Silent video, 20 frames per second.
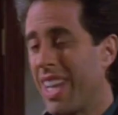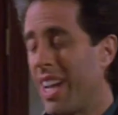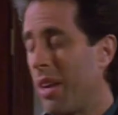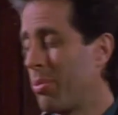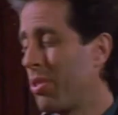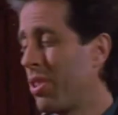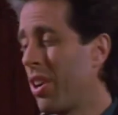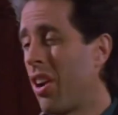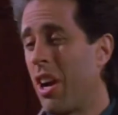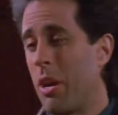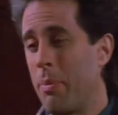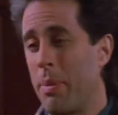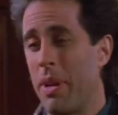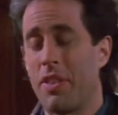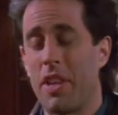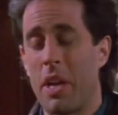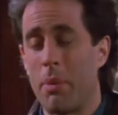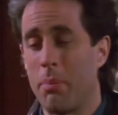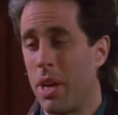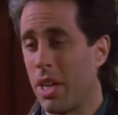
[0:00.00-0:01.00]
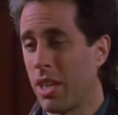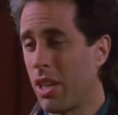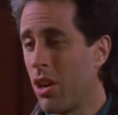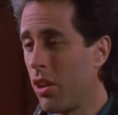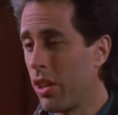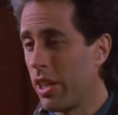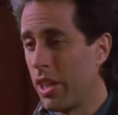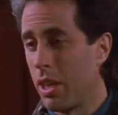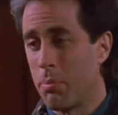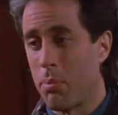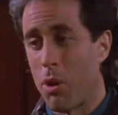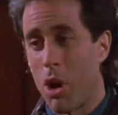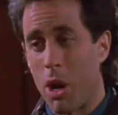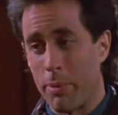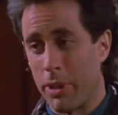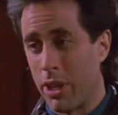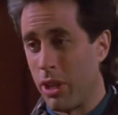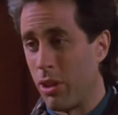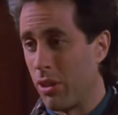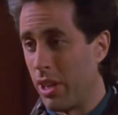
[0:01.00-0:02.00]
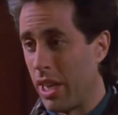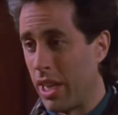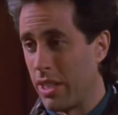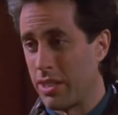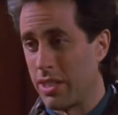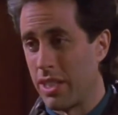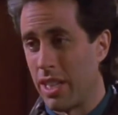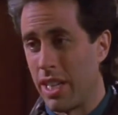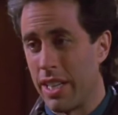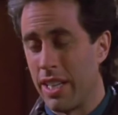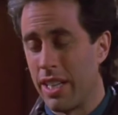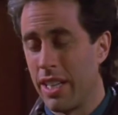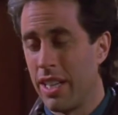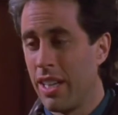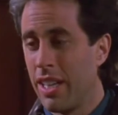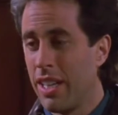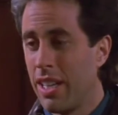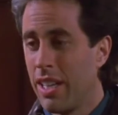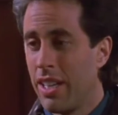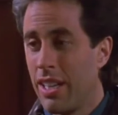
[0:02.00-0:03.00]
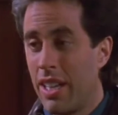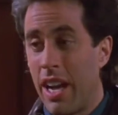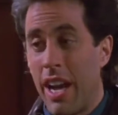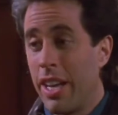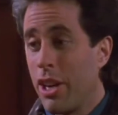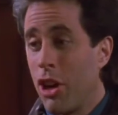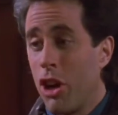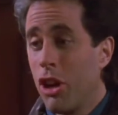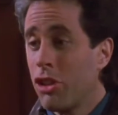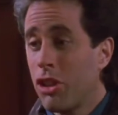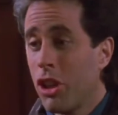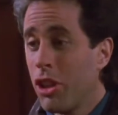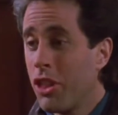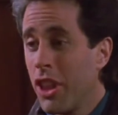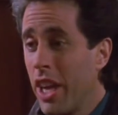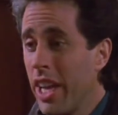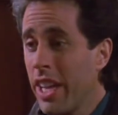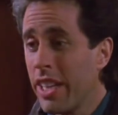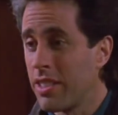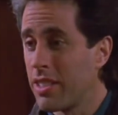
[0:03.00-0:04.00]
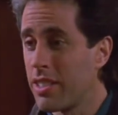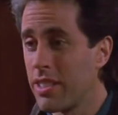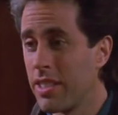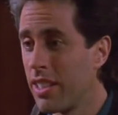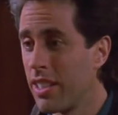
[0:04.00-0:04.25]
I'm sorry about that Mongolian barbecue last night. I had heard good things.